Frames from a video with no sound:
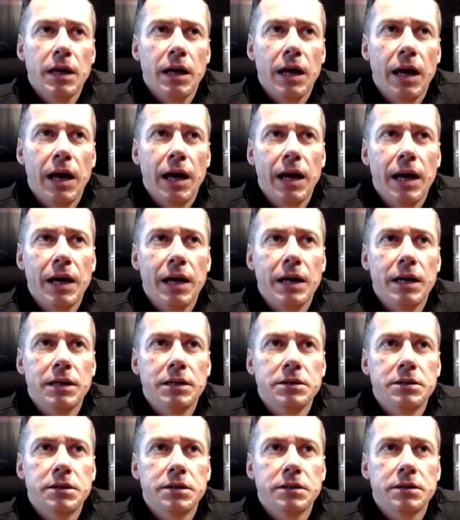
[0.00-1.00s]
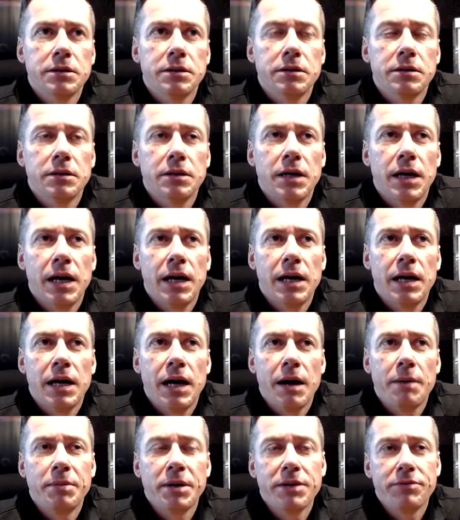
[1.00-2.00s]
and
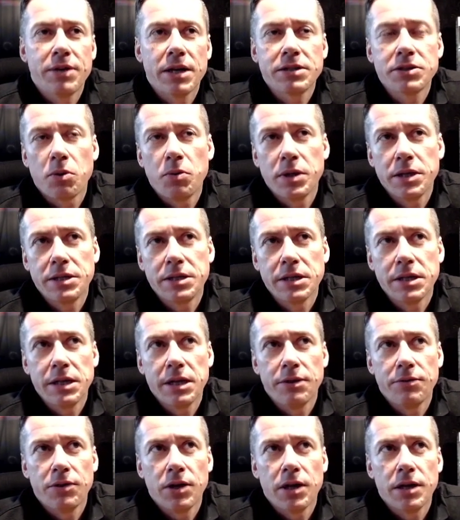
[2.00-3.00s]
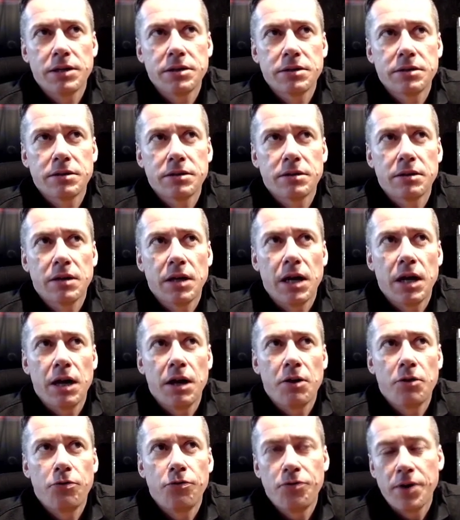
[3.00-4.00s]
I believe that's going to give us
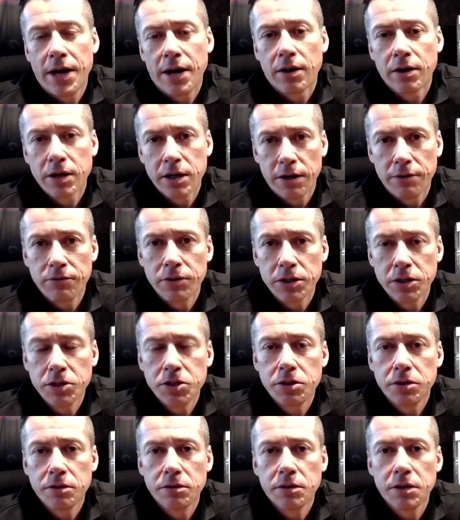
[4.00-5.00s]
fair coverage.